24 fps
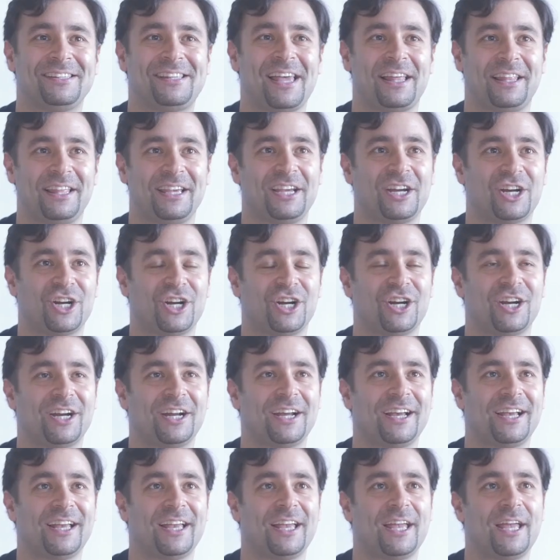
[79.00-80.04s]
telling her,
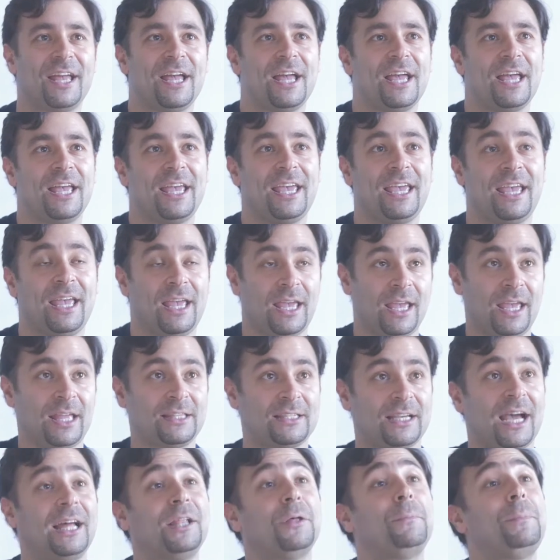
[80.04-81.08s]

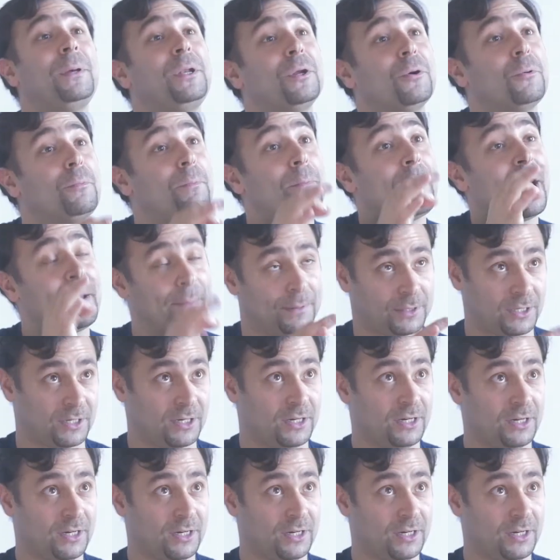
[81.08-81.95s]
it's a jalapeño pepper